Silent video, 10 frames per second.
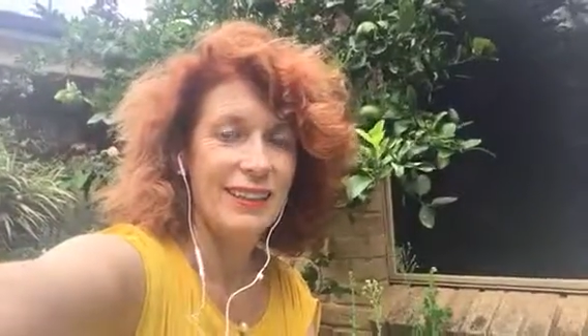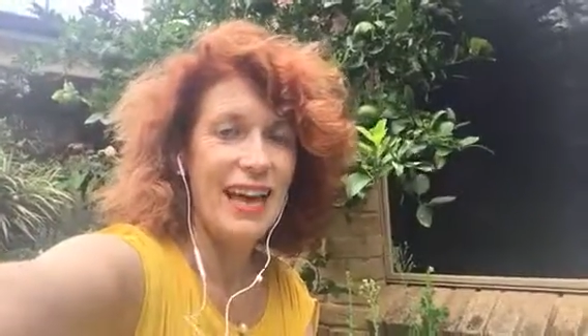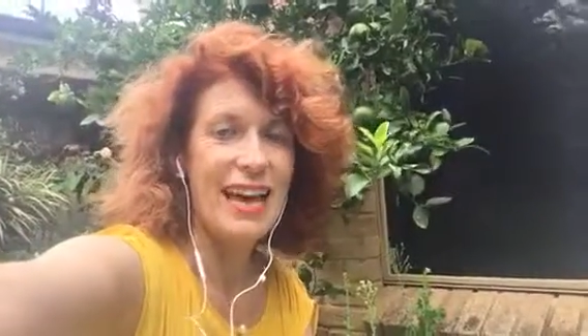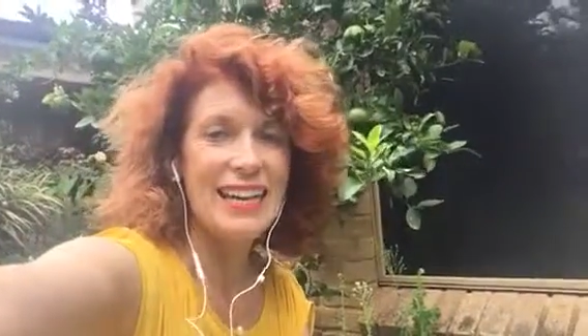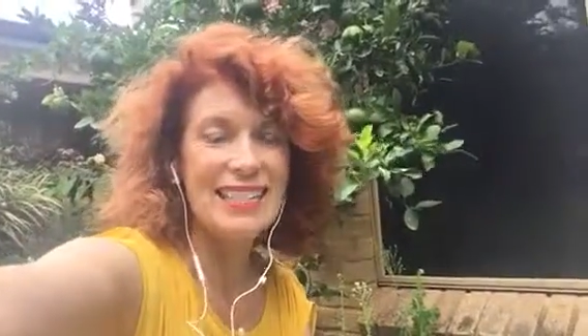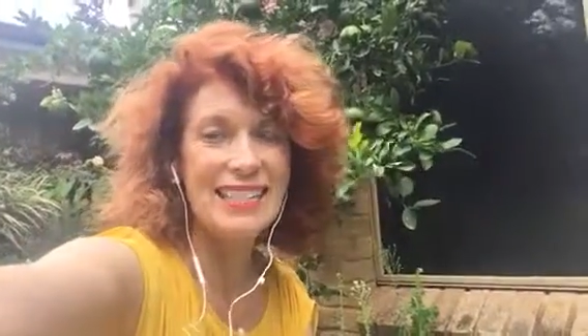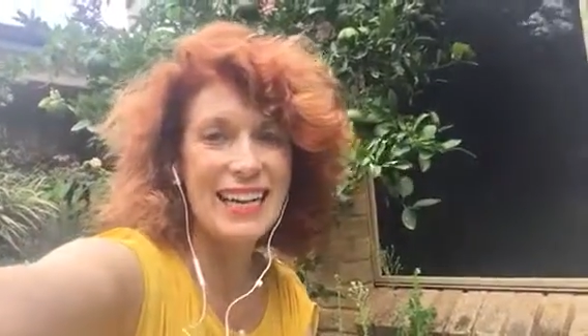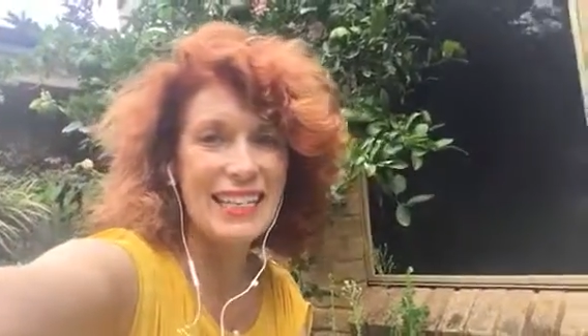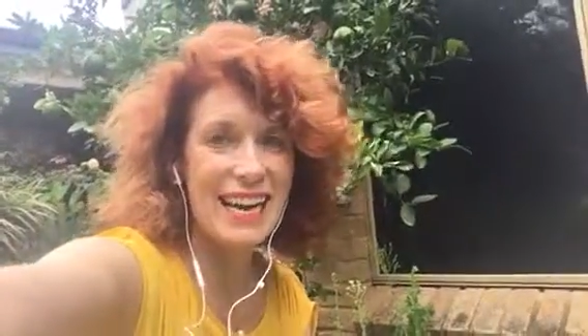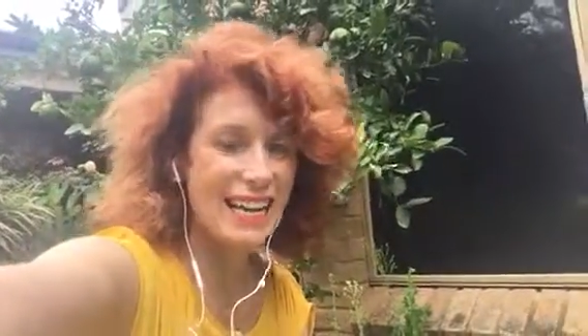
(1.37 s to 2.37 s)
Hey, and it's
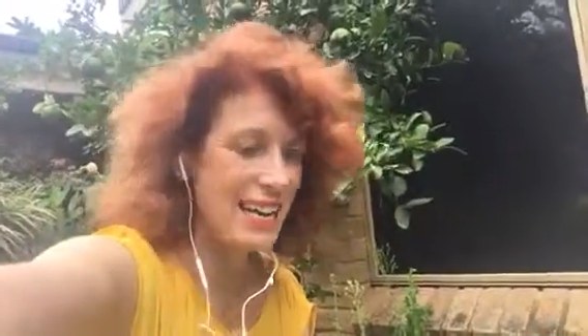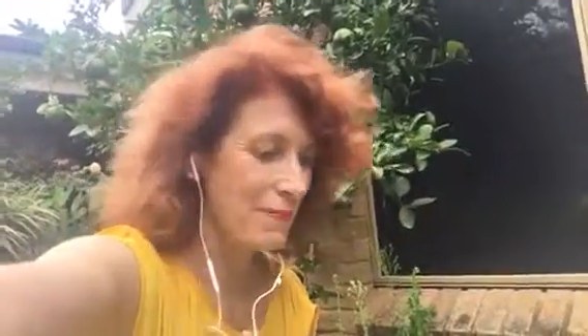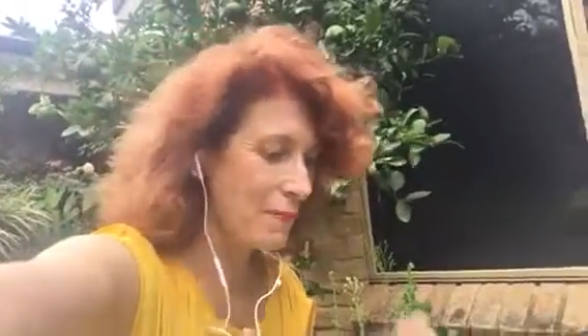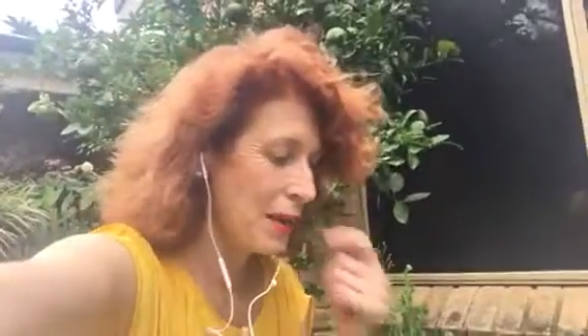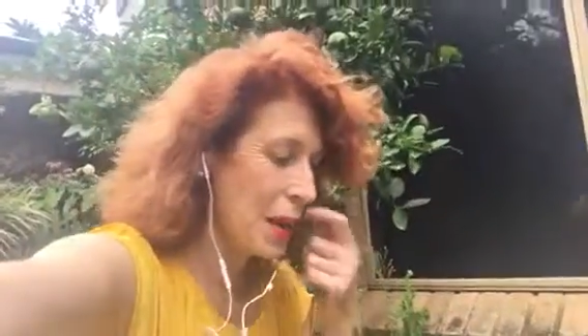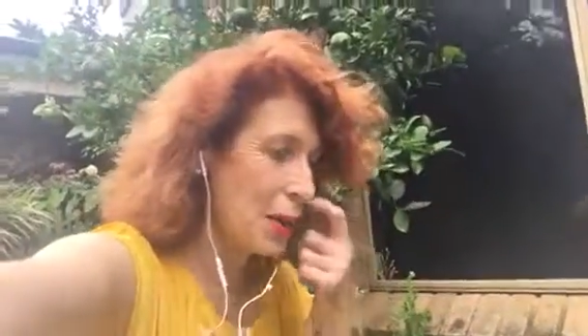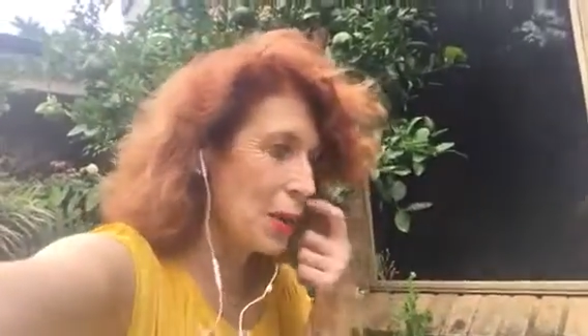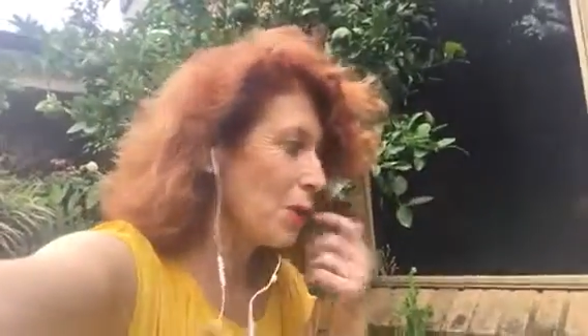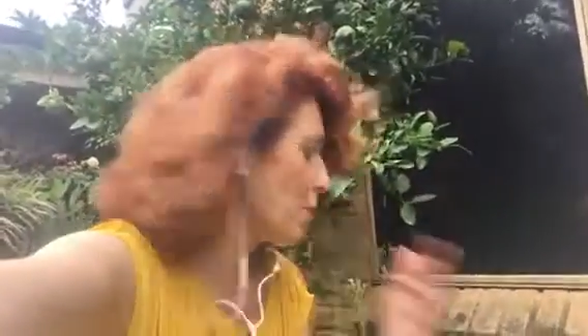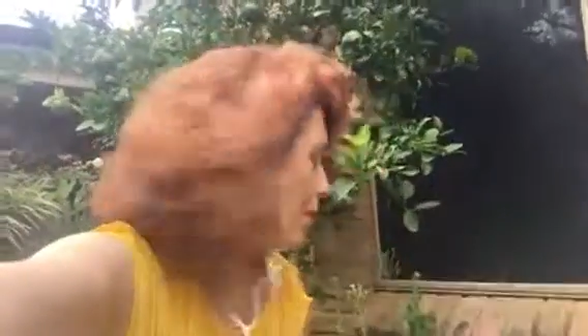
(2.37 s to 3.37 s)
Die Downie.
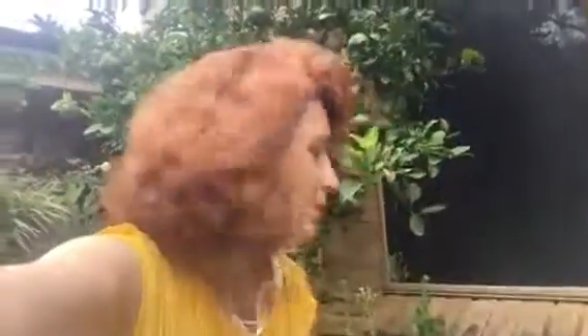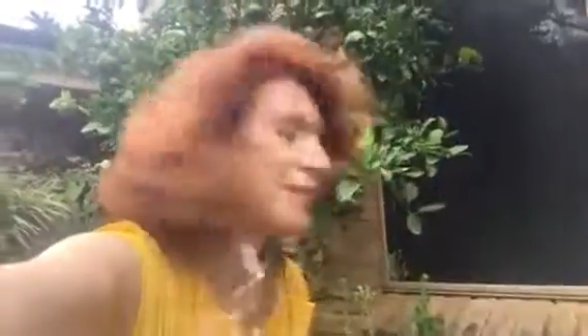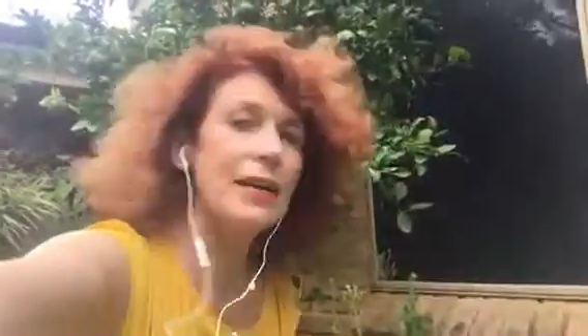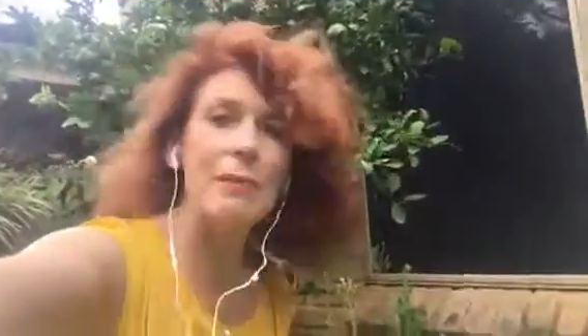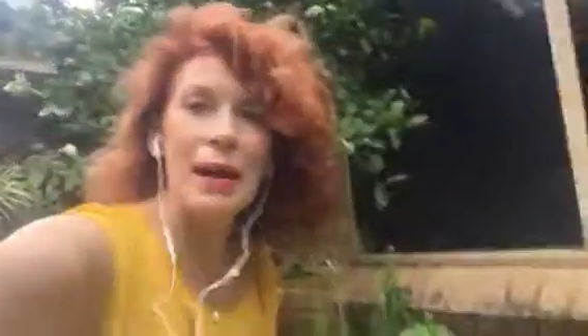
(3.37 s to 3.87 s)
No, I've just come